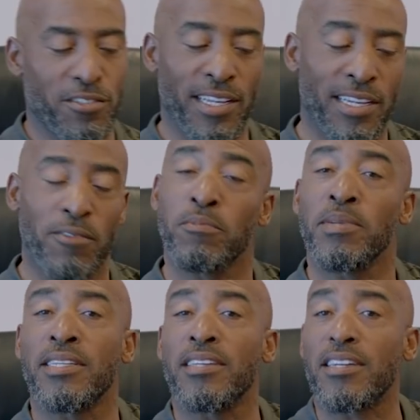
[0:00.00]
you think it would
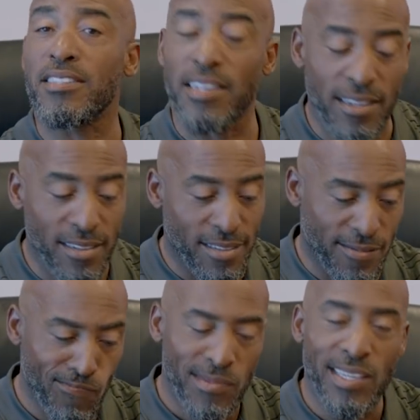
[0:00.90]
be a touchdown?
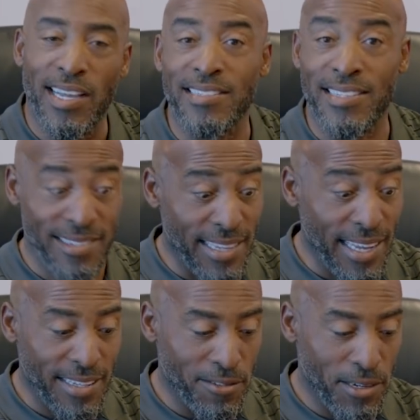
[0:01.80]
That's
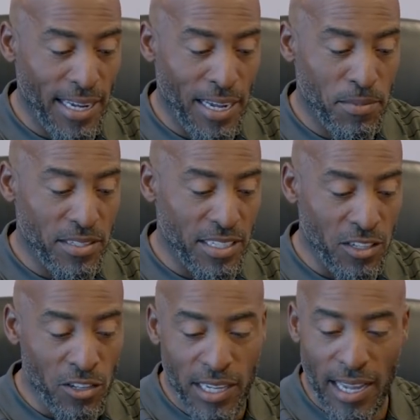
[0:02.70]
exactly what happens.
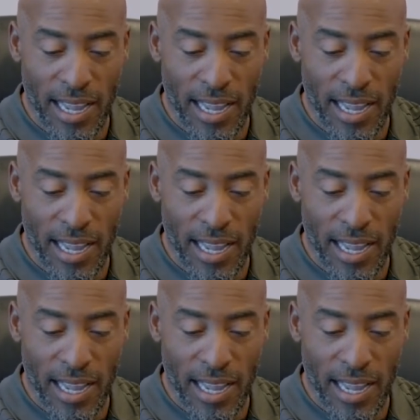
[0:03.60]
And look